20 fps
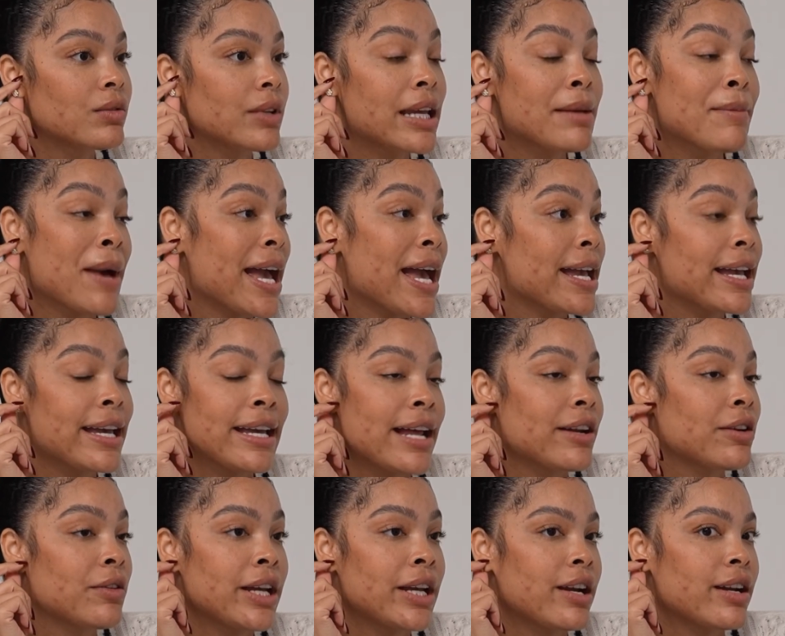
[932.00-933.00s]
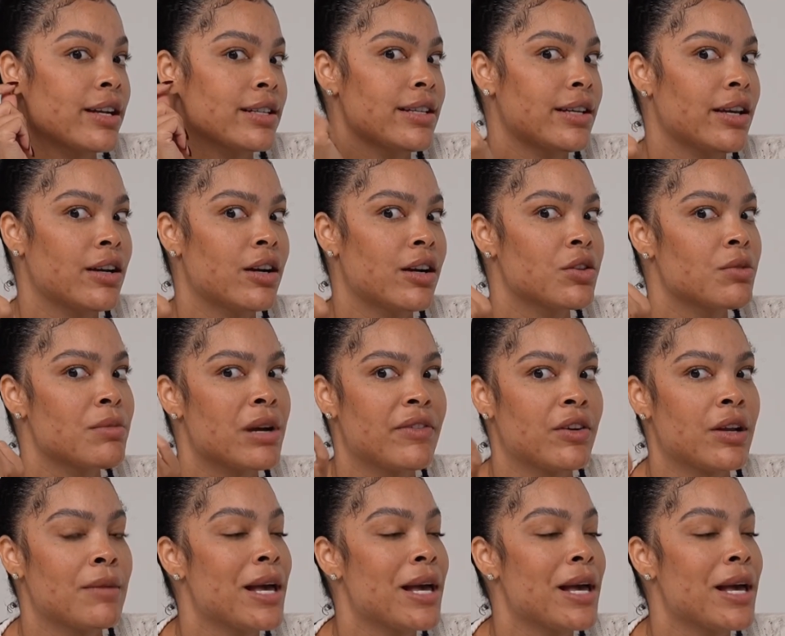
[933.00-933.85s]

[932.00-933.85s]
He might, and I don't care because he could go through my phone.